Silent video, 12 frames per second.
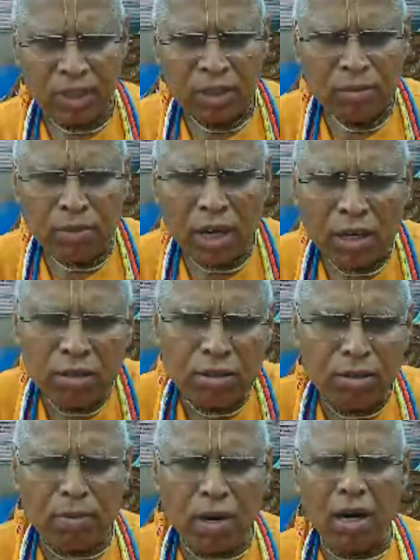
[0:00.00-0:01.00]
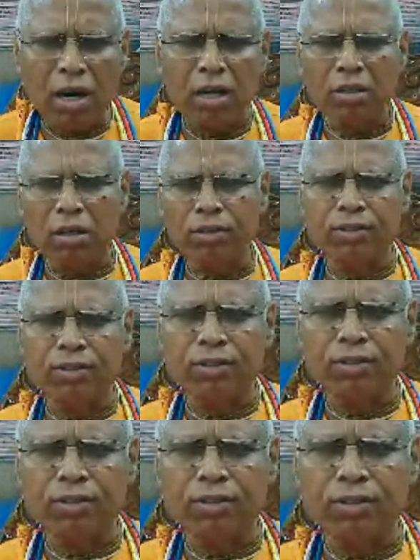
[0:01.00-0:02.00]
My Guru Maharaj also,
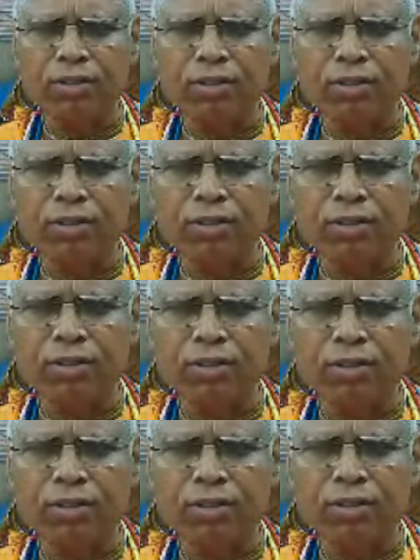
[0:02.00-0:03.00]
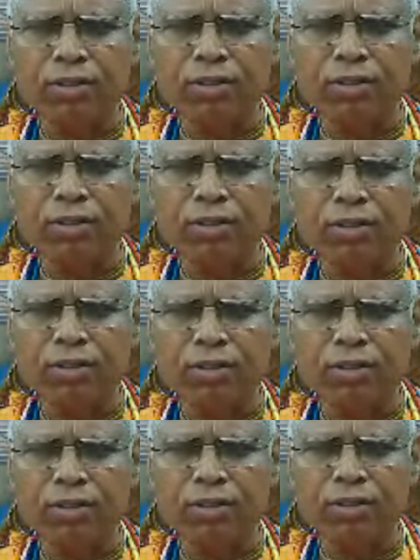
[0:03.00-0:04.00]
at the time of
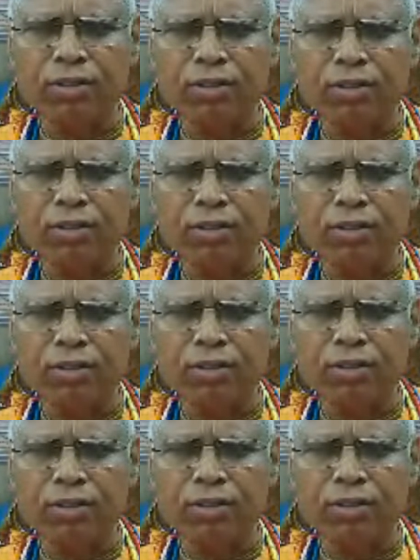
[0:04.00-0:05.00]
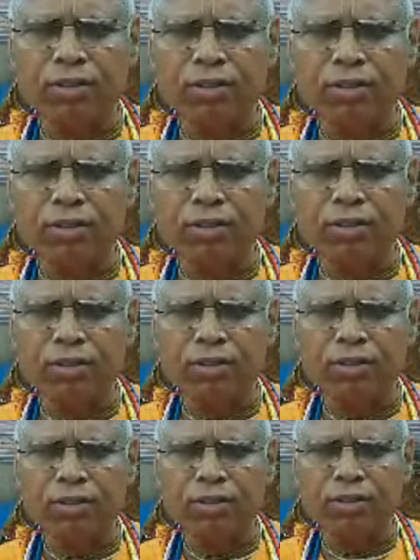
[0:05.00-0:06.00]
initiation, said to me,
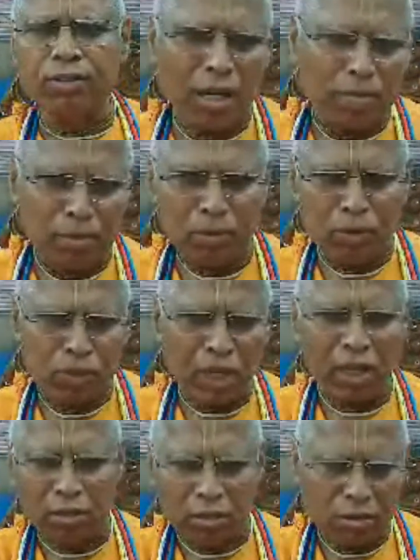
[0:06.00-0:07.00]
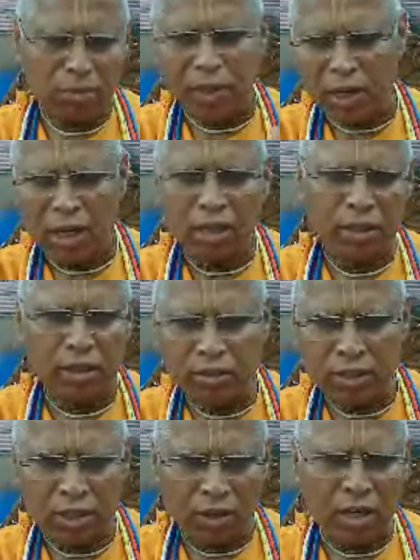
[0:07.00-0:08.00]
this is Chaitanya Mahaprabhu saying to
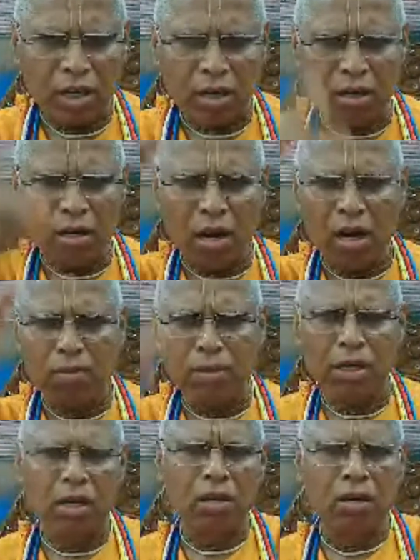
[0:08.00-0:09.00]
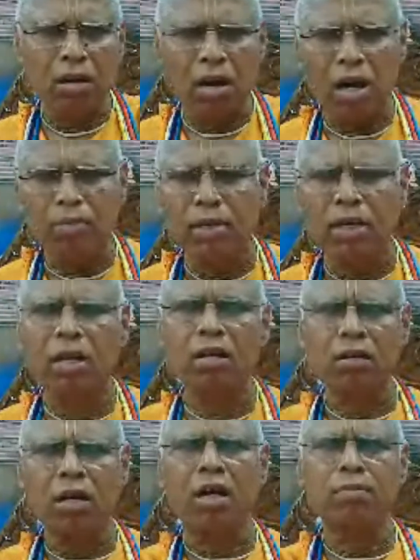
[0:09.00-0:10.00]
Prakashanand, Harer Nam,
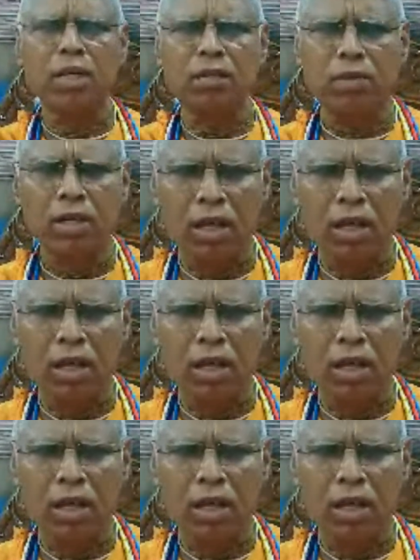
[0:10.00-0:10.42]
Iva